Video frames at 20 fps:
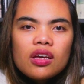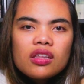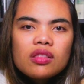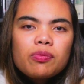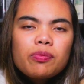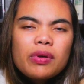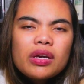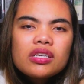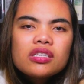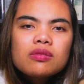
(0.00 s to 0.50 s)

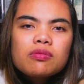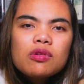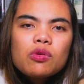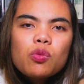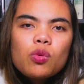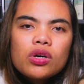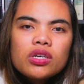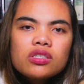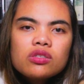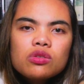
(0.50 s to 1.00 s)
It makes
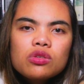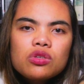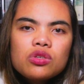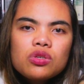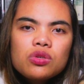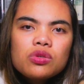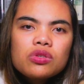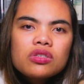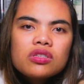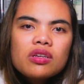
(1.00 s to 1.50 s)
me want to
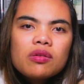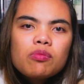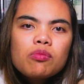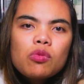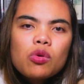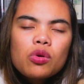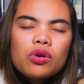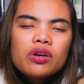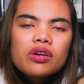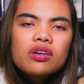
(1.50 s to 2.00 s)
use
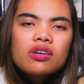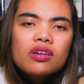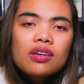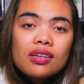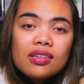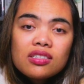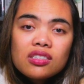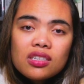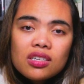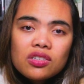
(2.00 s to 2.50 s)
them more
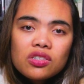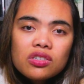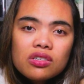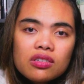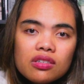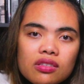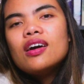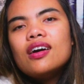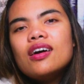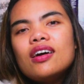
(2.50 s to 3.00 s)

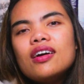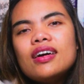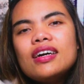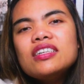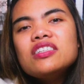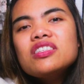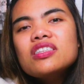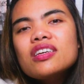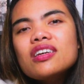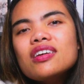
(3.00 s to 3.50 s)
intentionally.
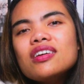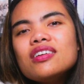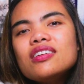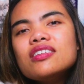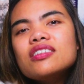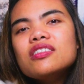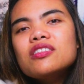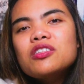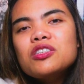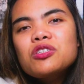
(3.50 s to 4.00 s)
I'd
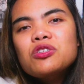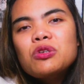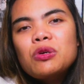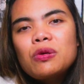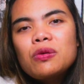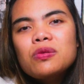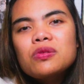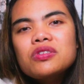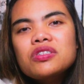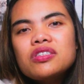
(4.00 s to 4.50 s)
say
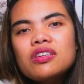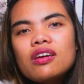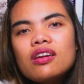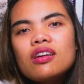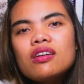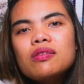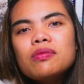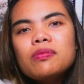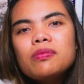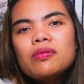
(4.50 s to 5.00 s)
this whole
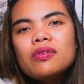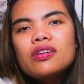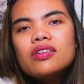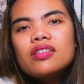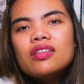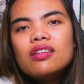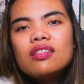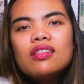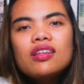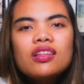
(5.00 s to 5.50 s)
setup,
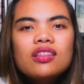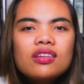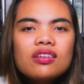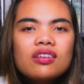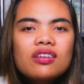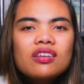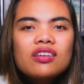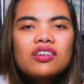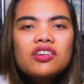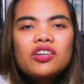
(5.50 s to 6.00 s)
the
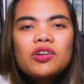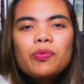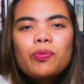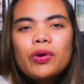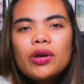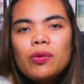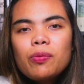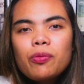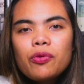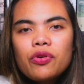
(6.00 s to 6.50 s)
leather,
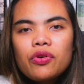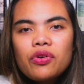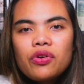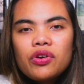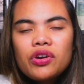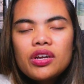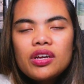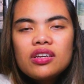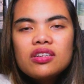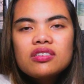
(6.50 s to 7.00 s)
the
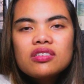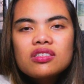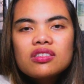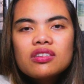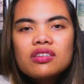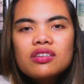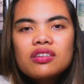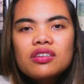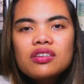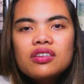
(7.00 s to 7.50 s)
paper, the
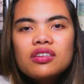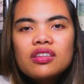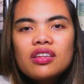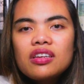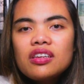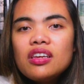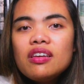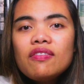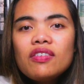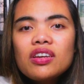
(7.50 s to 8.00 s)

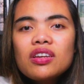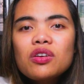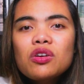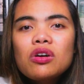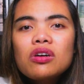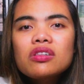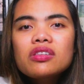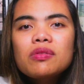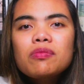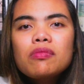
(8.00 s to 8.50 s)
insert, and even
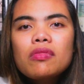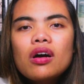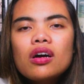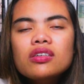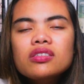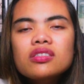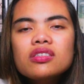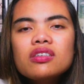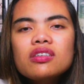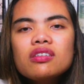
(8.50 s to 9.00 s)
the gold
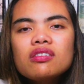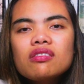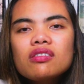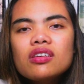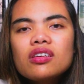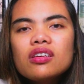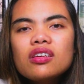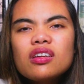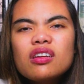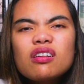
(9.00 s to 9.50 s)

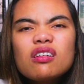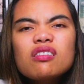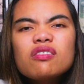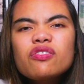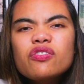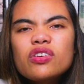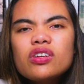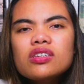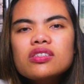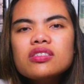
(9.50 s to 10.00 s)
embossing, it
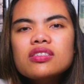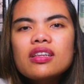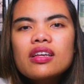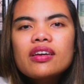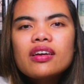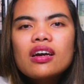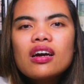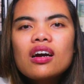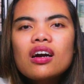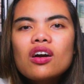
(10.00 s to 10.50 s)
all
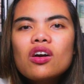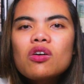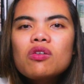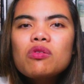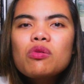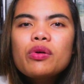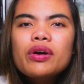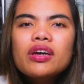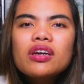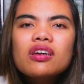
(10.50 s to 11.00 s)
feels like a
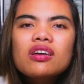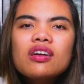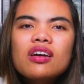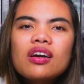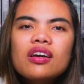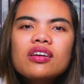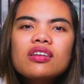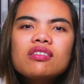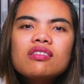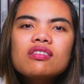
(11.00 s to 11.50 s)
quite
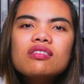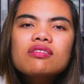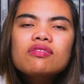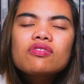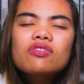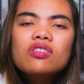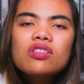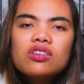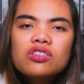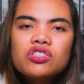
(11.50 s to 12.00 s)
kind
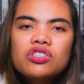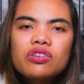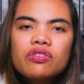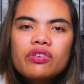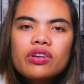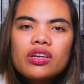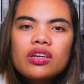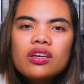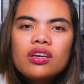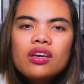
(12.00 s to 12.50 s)
of
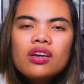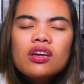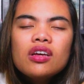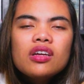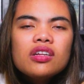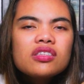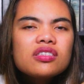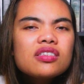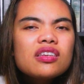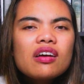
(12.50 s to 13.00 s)
luxury.
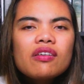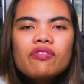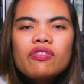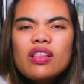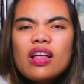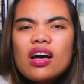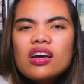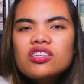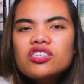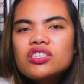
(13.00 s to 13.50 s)
It's
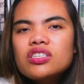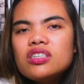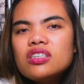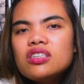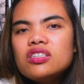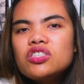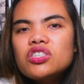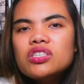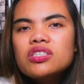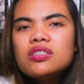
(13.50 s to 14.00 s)
not
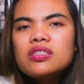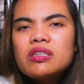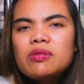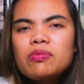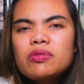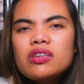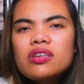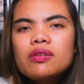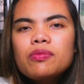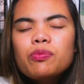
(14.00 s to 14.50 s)
flashy, just
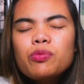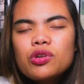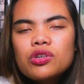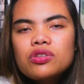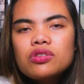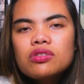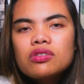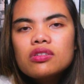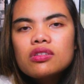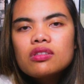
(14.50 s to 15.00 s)
deeply
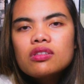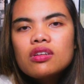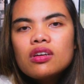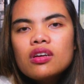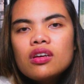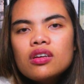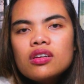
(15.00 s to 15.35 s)
personal.